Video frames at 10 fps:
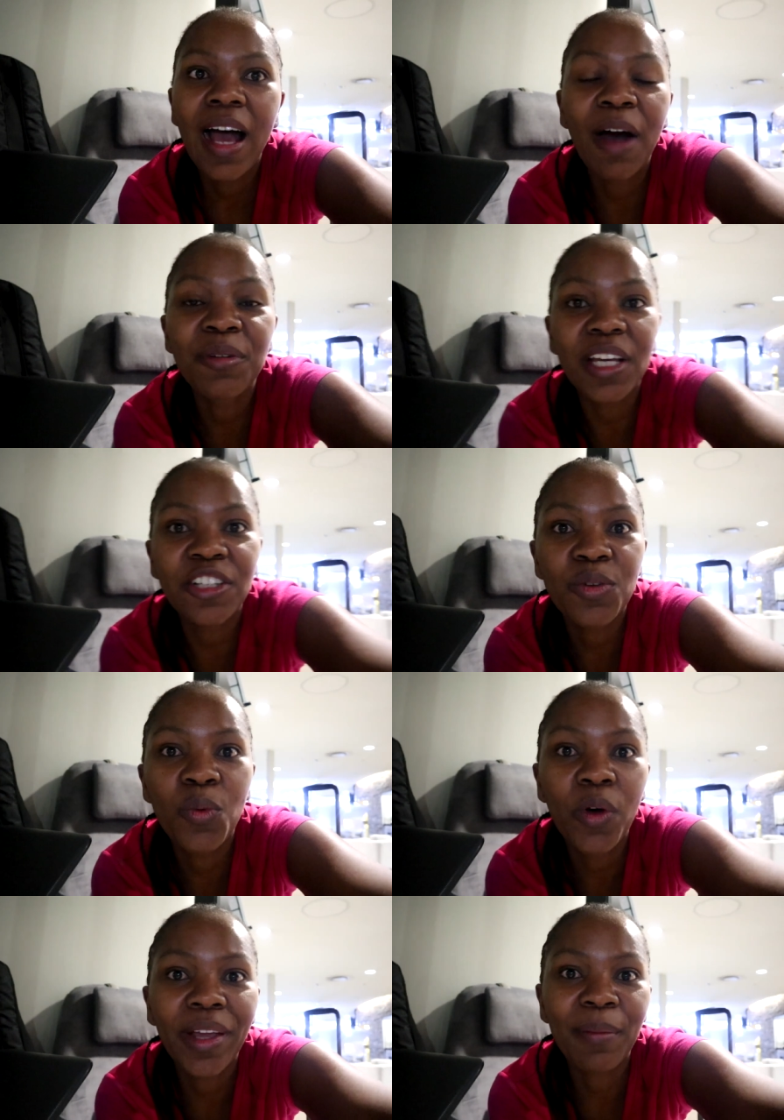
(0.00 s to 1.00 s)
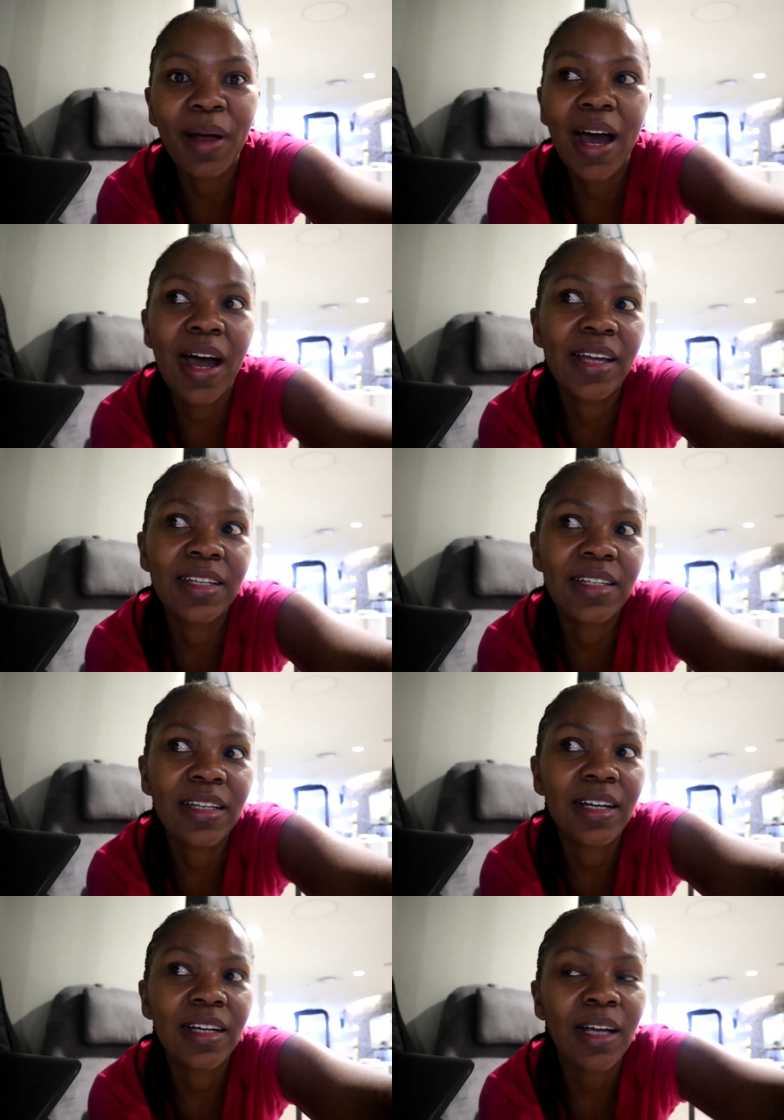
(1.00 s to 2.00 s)
I was actually walking behind
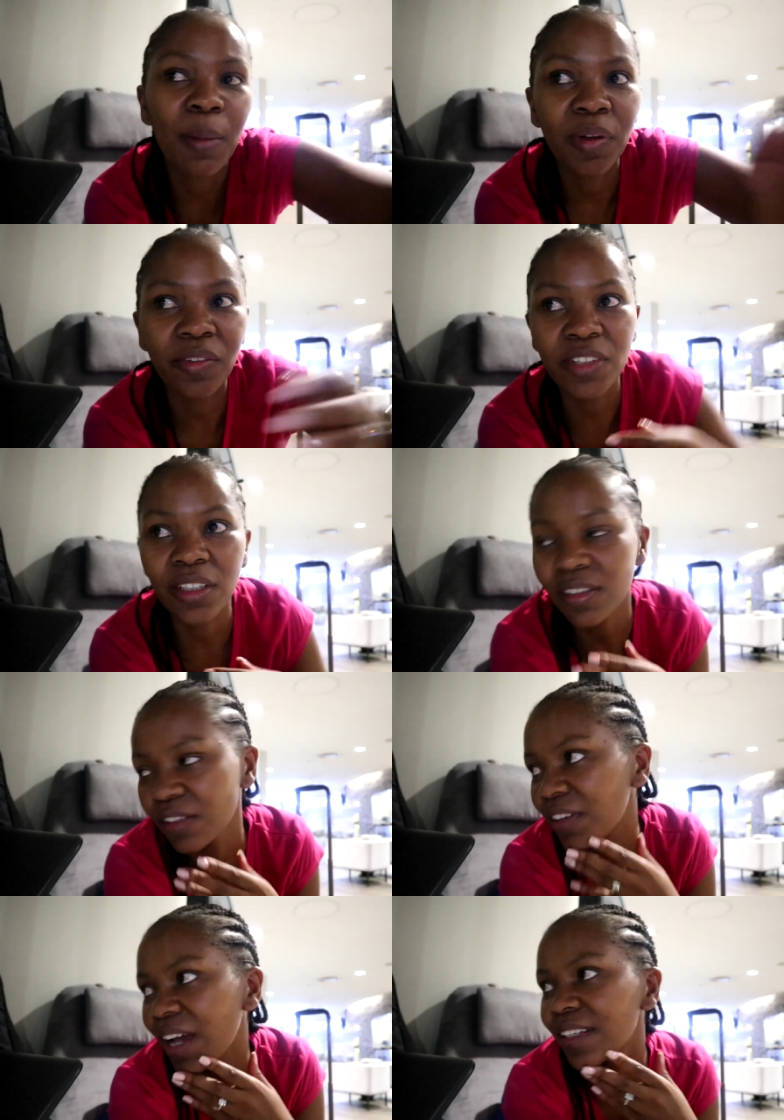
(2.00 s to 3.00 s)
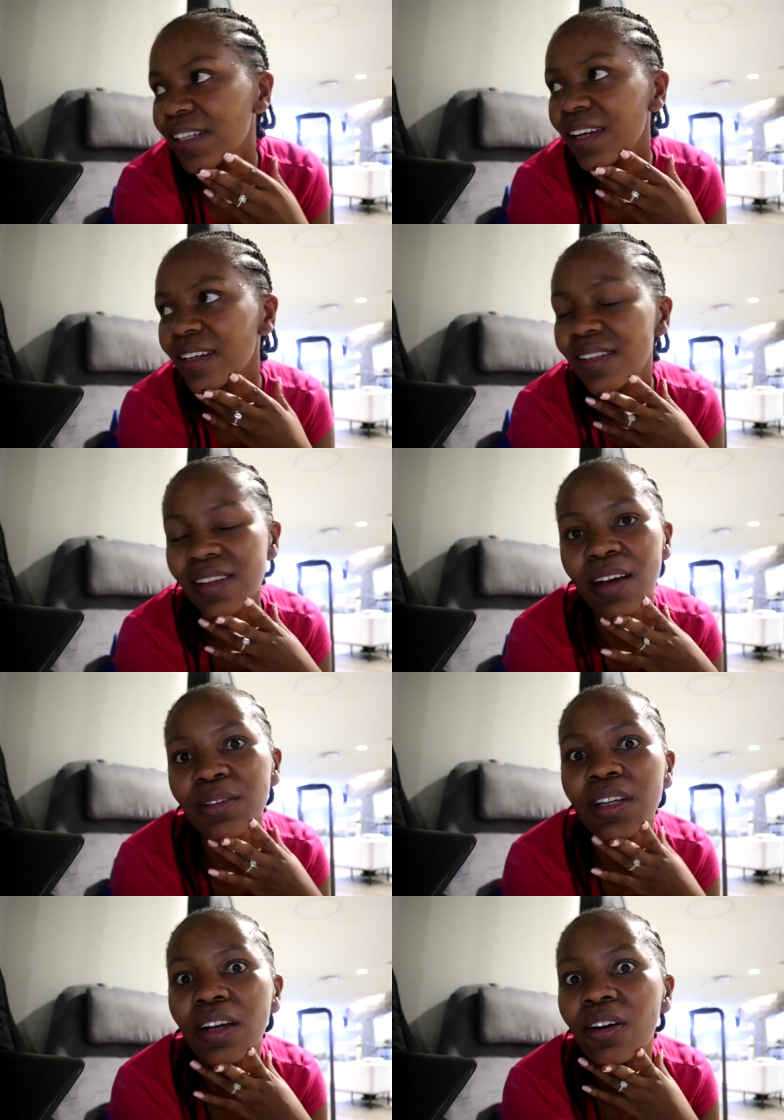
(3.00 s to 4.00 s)
a couple of Delta flight attendants, and I
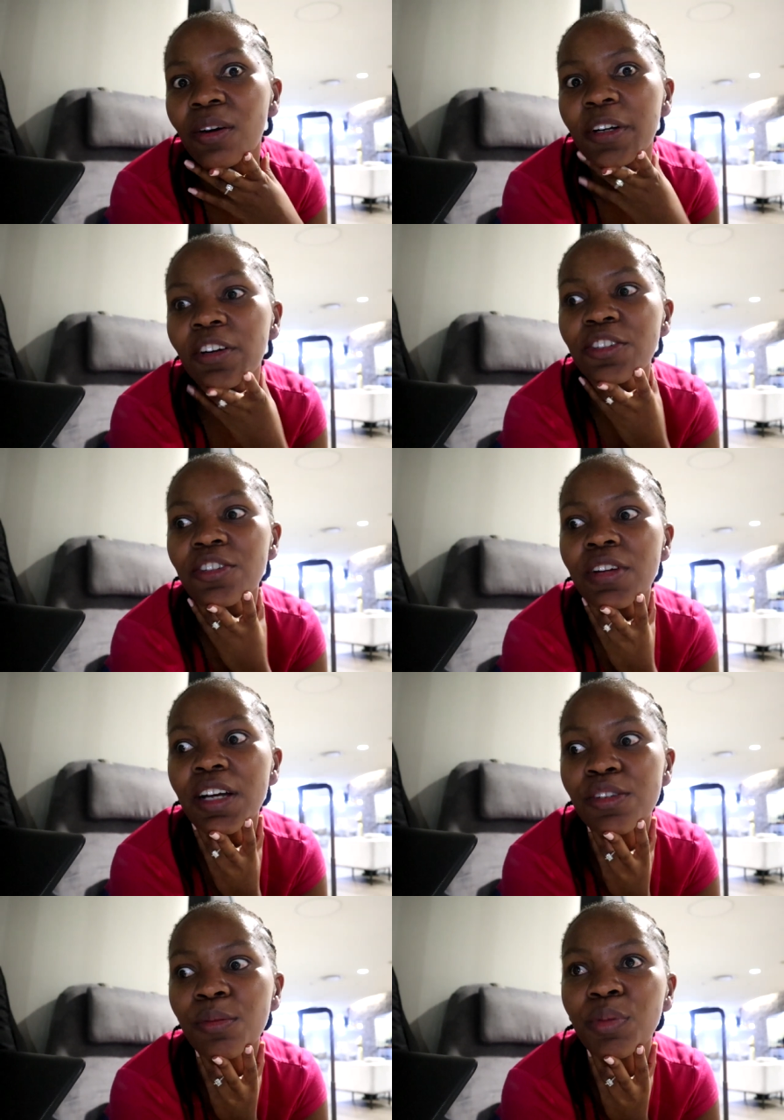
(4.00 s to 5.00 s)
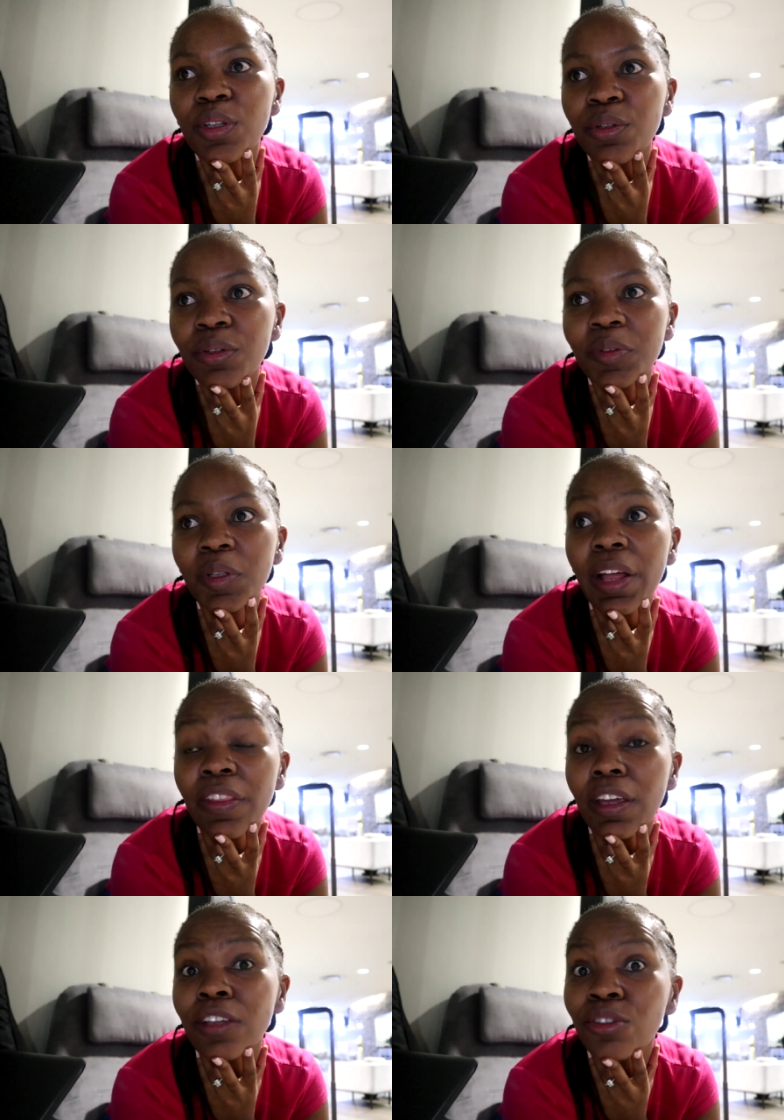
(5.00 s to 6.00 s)
was like, oh my gosh, you guys are beautiful, and
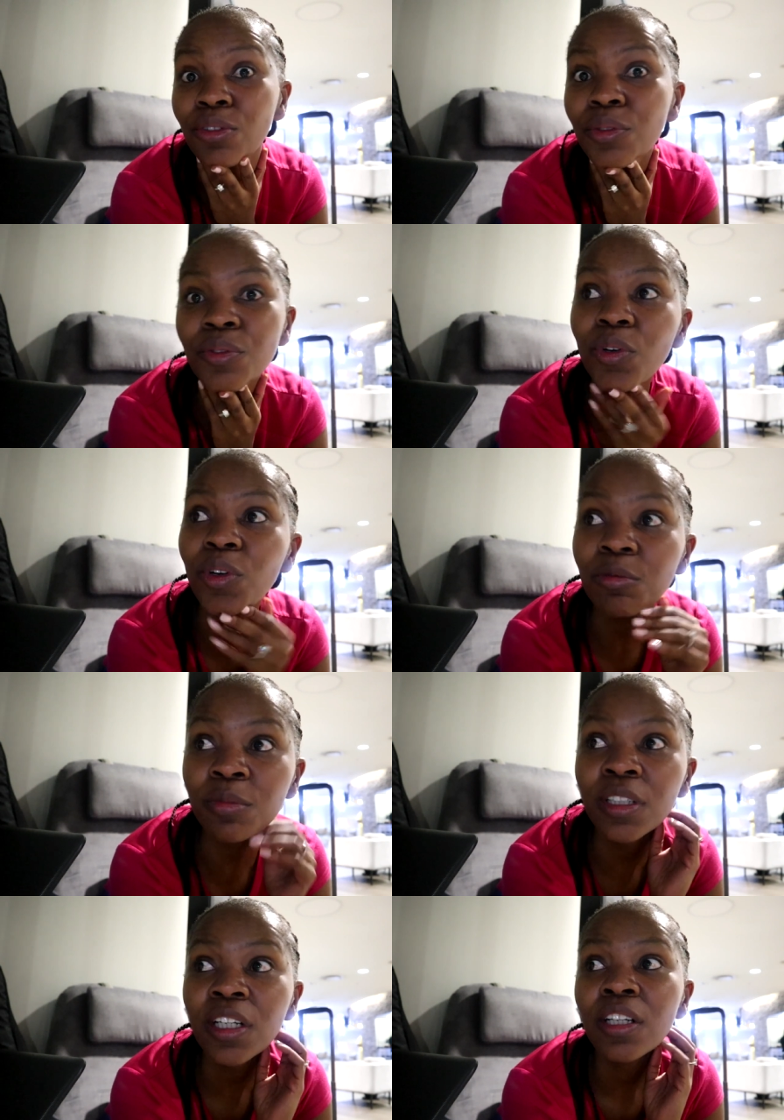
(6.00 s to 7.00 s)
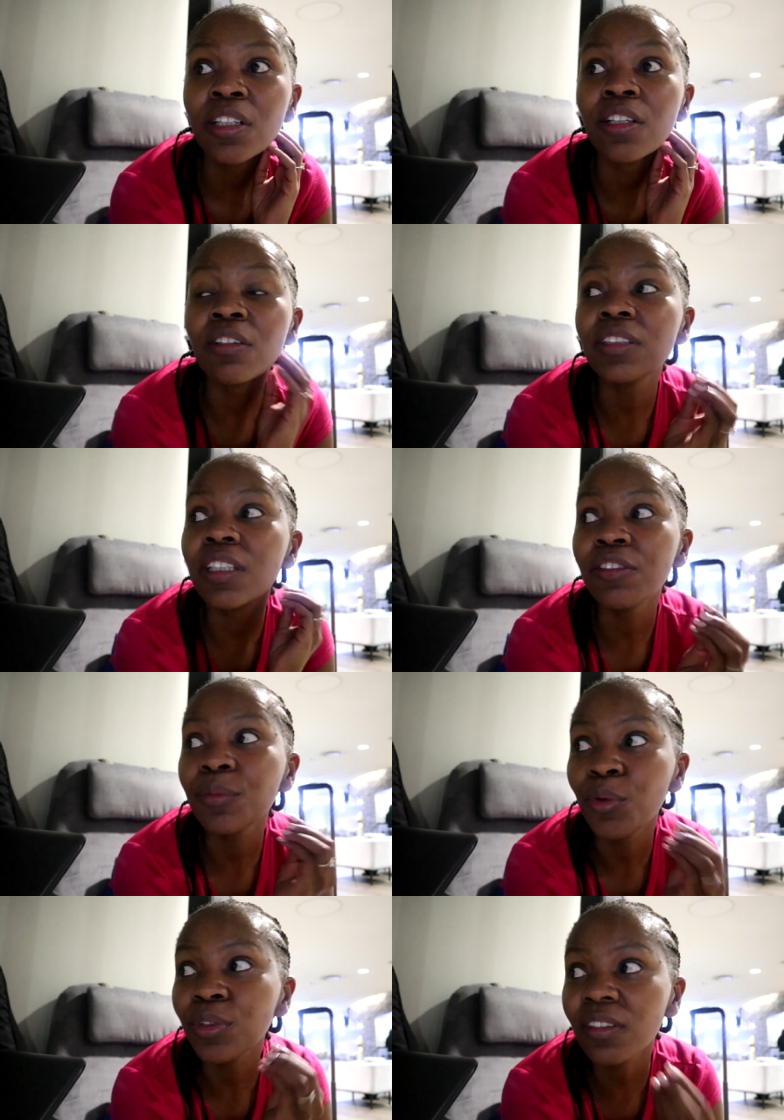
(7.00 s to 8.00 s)
their uniform looks
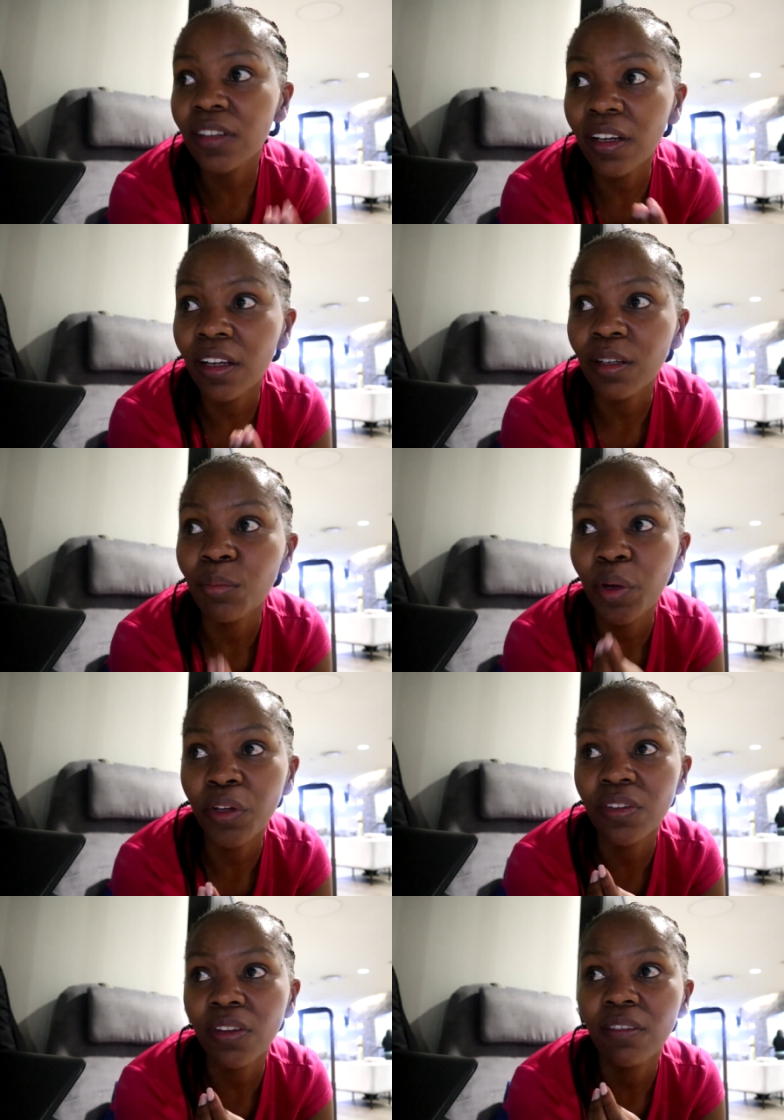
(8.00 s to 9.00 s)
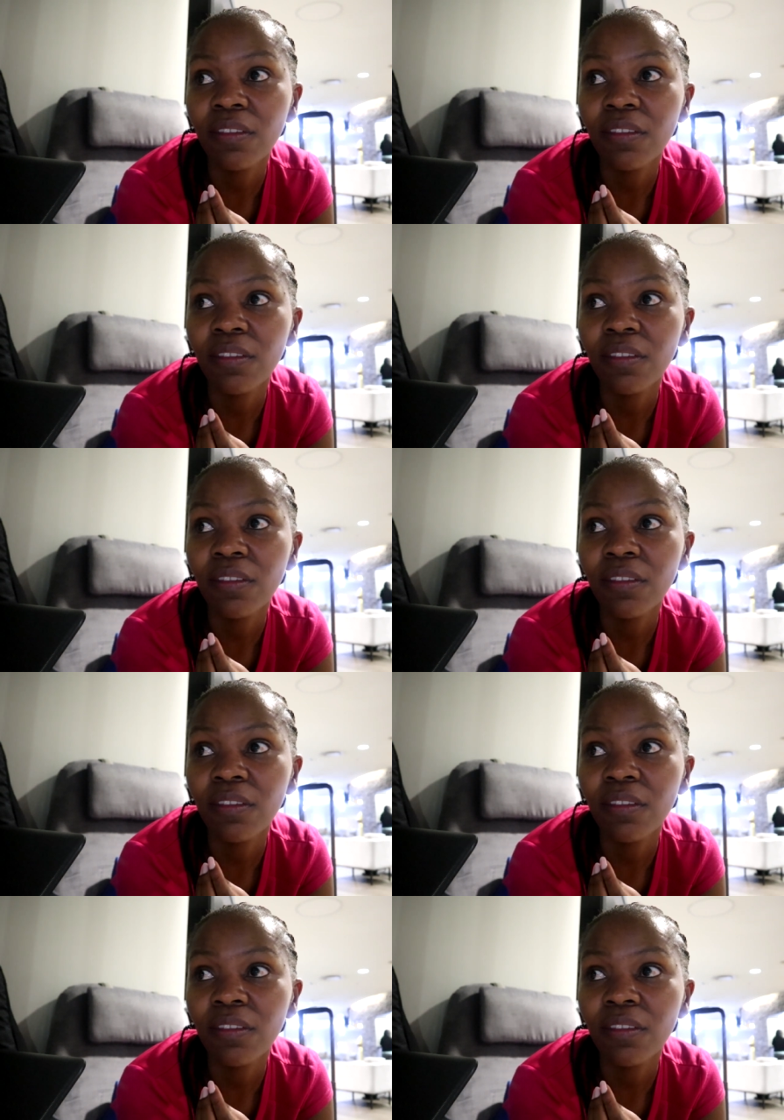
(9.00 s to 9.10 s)
even more stunning in person